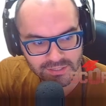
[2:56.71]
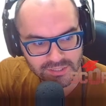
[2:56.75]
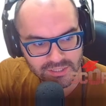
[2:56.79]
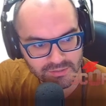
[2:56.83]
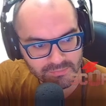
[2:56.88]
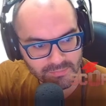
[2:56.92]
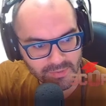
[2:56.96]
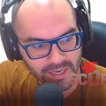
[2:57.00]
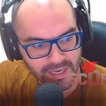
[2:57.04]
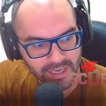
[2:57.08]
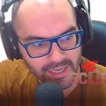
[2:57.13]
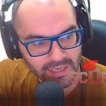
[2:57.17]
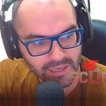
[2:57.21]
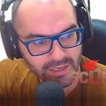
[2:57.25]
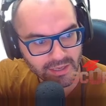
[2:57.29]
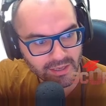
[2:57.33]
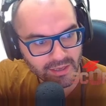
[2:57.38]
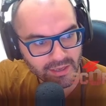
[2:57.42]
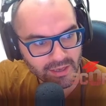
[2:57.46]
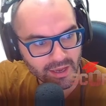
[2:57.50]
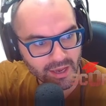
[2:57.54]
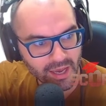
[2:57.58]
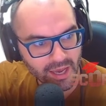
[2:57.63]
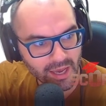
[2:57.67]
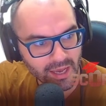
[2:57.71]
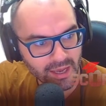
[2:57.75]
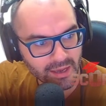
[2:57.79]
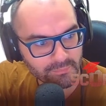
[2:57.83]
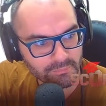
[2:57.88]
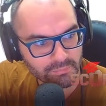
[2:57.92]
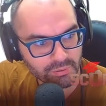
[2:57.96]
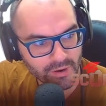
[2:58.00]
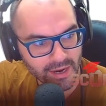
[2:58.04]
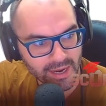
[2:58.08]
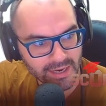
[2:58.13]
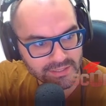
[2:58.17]
to my
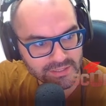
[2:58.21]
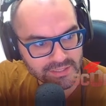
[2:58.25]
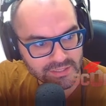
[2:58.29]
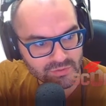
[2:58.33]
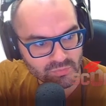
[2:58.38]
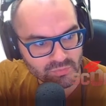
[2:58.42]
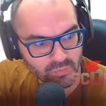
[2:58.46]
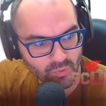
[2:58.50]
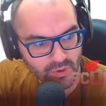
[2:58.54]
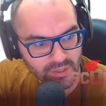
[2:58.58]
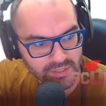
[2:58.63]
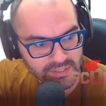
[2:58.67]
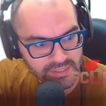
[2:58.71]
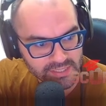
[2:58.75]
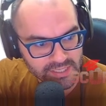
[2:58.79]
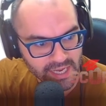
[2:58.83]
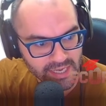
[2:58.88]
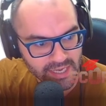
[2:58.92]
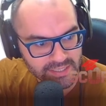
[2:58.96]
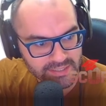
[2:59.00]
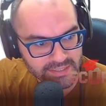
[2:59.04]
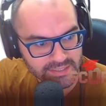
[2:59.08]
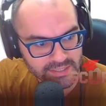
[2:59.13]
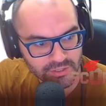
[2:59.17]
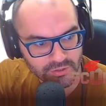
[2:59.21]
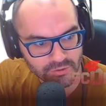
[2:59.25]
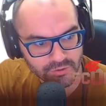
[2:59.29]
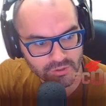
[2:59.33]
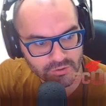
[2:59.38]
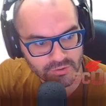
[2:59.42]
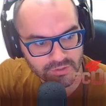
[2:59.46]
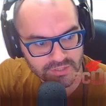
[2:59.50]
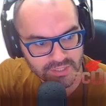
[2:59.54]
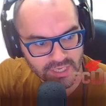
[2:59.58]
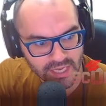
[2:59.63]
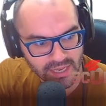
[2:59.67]
practice one test. You'll
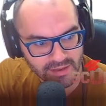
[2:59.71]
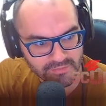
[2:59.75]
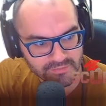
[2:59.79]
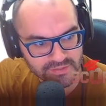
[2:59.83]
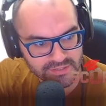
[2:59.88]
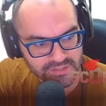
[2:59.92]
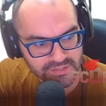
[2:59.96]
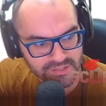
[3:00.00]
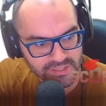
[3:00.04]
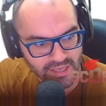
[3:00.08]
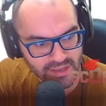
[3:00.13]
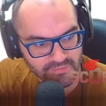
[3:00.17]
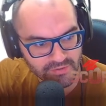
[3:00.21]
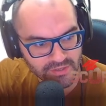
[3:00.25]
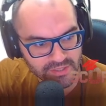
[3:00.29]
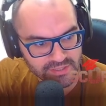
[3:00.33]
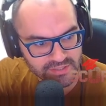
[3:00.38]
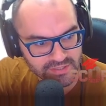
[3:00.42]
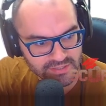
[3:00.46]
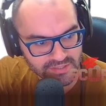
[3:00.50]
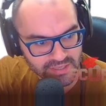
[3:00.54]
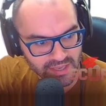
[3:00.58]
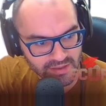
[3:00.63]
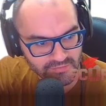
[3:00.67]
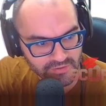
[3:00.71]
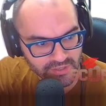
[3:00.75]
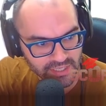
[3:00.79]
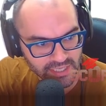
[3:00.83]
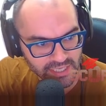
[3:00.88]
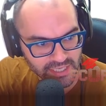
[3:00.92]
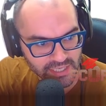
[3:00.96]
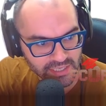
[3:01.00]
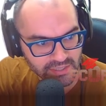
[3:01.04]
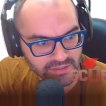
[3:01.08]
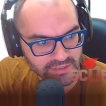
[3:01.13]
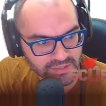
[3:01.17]
notice I have 770.